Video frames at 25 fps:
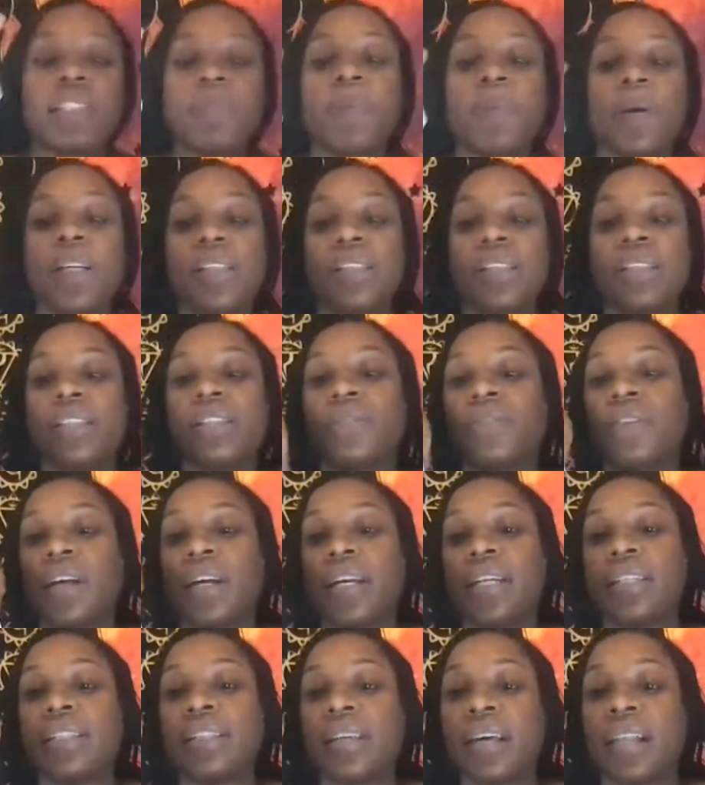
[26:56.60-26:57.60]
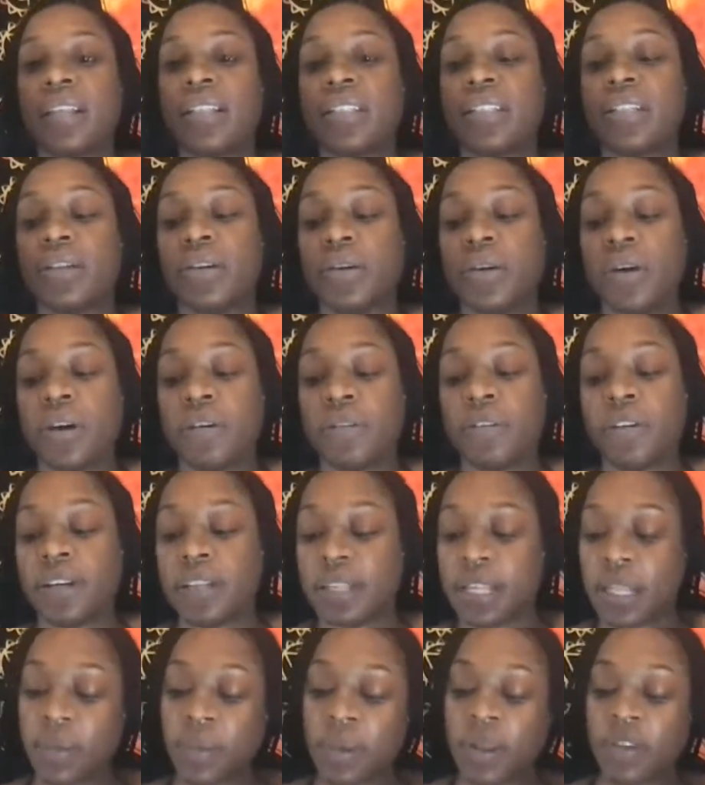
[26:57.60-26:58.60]
person is very intelligent, whoever you're
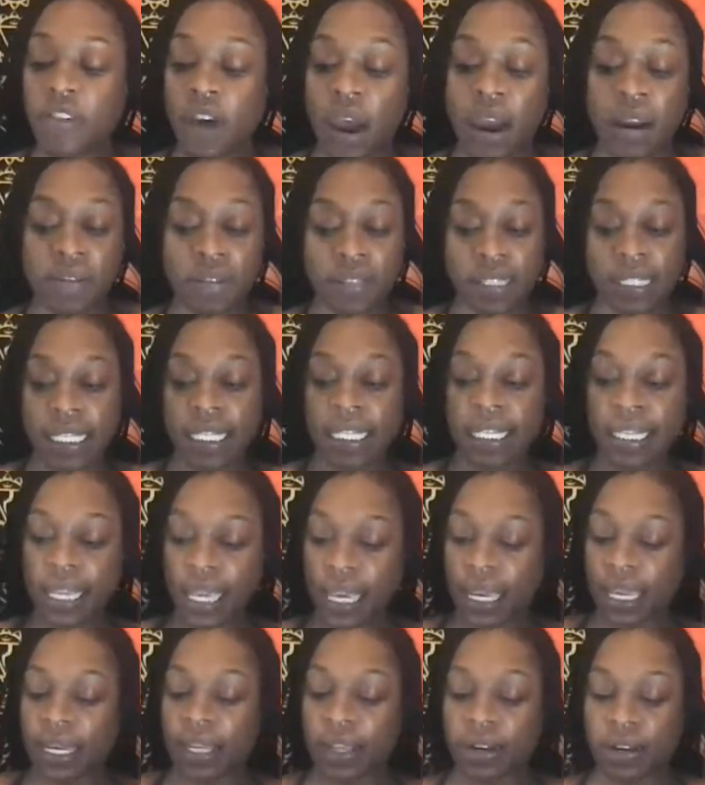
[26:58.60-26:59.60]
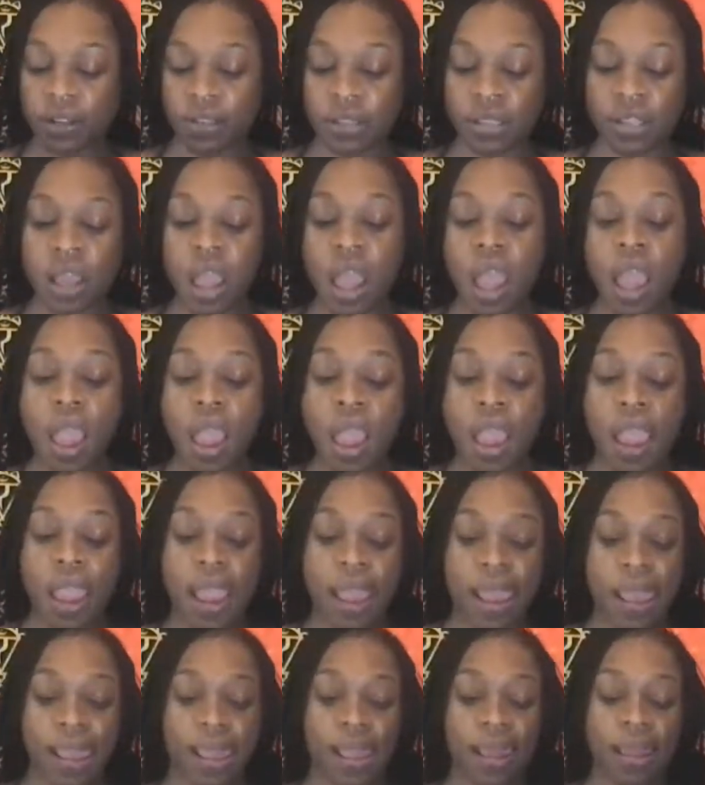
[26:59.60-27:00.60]
dealing with, obviously King of Needles.
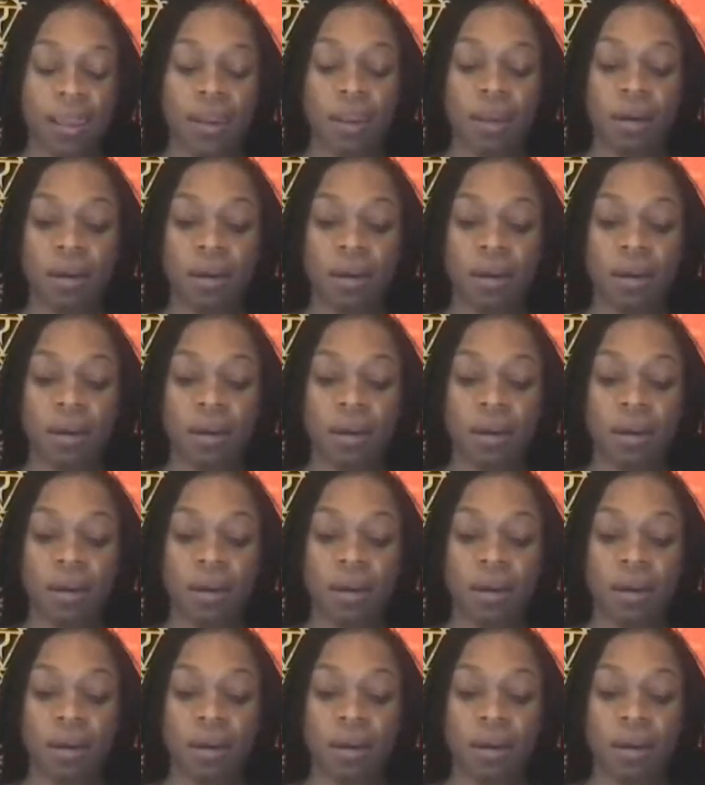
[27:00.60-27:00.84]
And